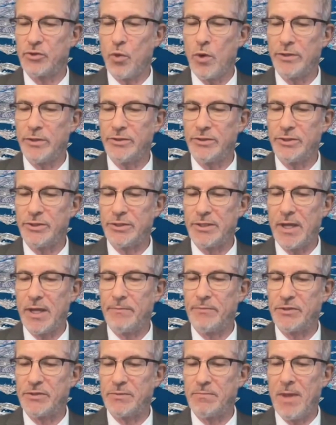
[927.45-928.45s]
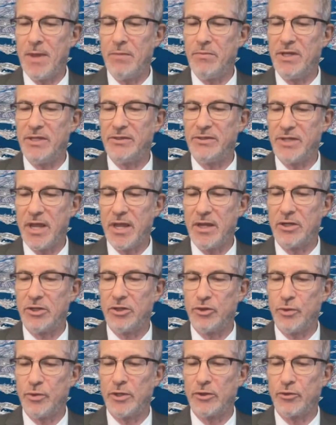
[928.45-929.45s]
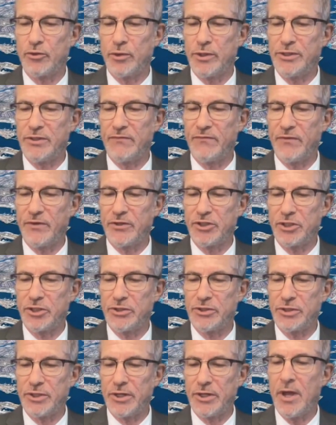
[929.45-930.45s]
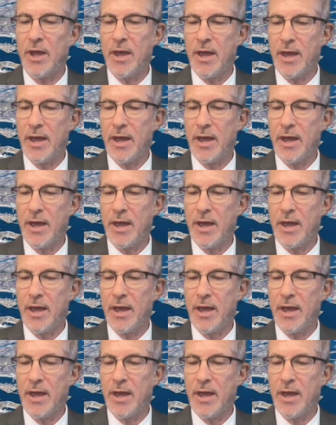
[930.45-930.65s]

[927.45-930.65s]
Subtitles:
What steps may be taken to increase efficiency